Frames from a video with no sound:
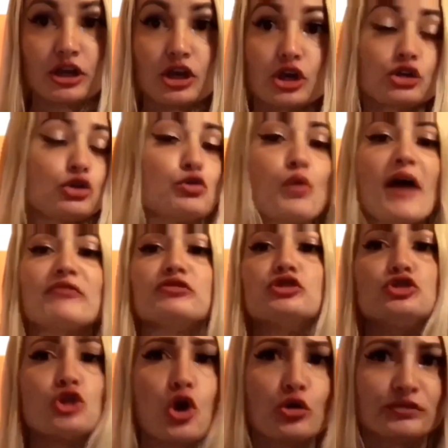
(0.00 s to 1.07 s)
You have
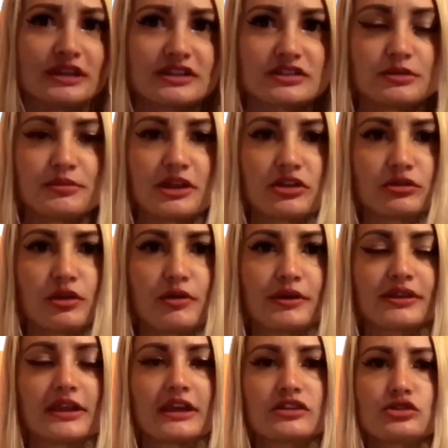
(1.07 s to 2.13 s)
no reason to be throwing
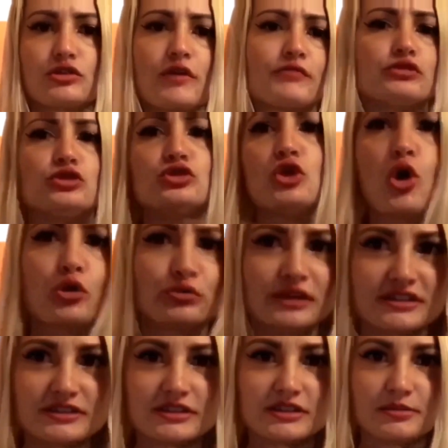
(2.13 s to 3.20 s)
things. You have no
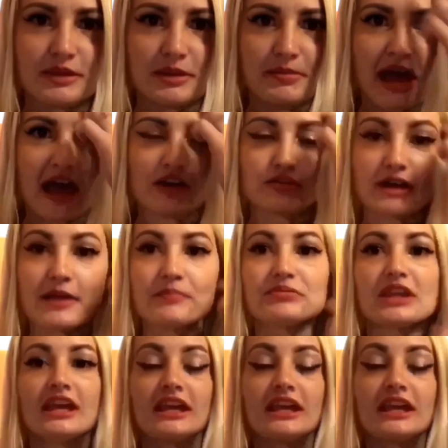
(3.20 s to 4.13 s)
reason to be mad, right?